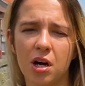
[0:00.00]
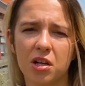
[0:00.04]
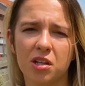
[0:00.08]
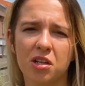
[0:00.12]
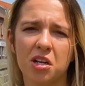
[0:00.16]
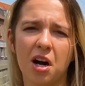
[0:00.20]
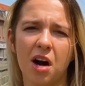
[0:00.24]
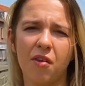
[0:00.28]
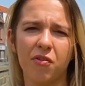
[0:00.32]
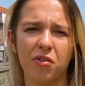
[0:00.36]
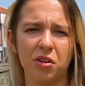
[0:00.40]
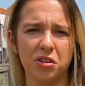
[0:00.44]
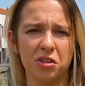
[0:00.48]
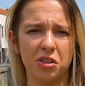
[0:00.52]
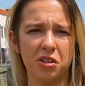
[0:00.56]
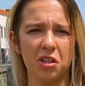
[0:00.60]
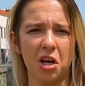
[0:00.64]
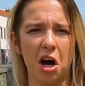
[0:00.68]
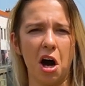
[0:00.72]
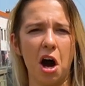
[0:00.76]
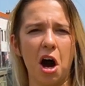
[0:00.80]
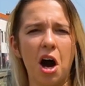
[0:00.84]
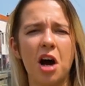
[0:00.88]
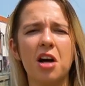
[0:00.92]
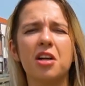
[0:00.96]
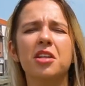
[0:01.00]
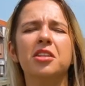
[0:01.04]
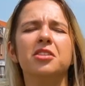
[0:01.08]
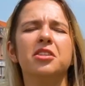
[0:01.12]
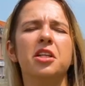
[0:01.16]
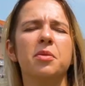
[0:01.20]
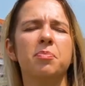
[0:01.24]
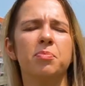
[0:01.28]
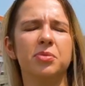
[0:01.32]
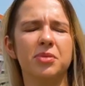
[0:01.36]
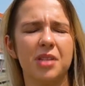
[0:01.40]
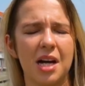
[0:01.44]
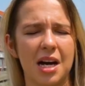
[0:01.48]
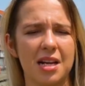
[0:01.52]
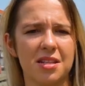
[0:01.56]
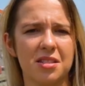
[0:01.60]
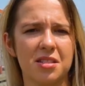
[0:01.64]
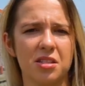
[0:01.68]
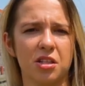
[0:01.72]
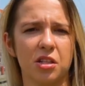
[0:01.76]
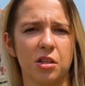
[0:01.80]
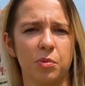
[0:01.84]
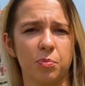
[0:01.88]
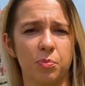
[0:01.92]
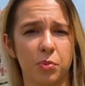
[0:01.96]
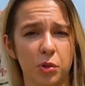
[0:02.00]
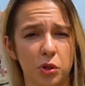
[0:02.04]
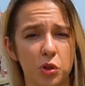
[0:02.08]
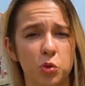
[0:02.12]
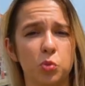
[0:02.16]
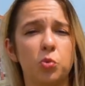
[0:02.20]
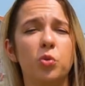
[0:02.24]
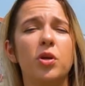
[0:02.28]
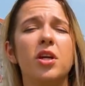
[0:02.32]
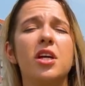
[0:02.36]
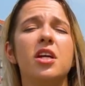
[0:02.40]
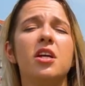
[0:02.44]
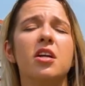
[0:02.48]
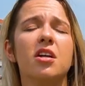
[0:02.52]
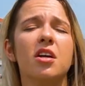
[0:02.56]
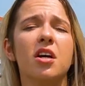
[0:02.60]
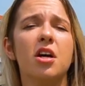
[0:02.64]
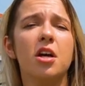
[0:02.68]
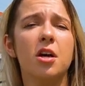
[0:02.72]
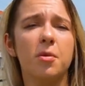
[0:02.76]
are covered in ugly plaster, but we,